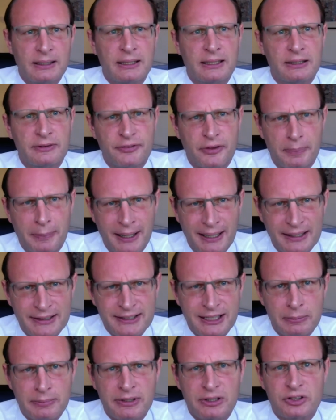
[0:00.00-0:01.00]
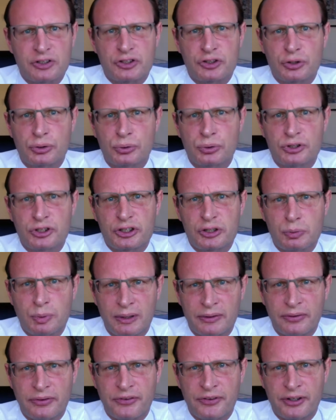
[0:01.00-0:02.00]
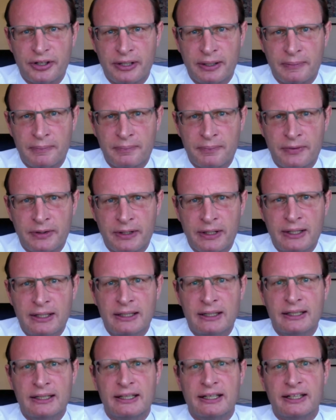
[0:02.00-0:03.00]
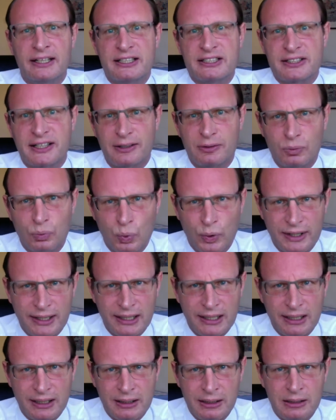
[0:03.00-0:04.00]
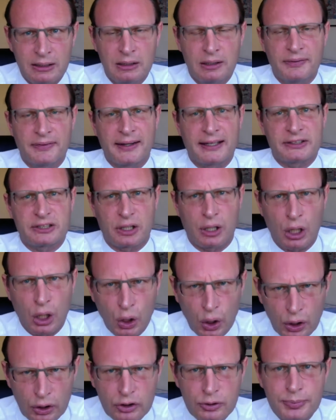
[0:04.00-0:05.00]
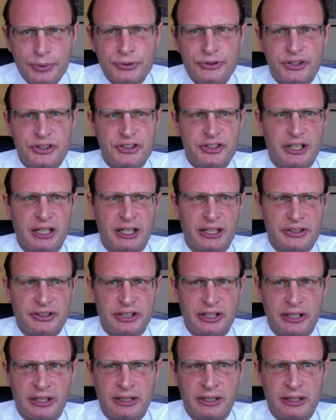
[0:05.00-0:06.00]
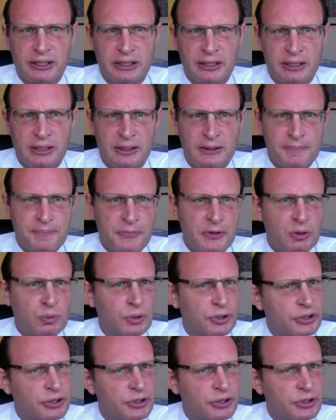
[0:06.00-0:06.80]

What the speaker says: If the pandemic has taught us one thing, it is that we, as a global society, were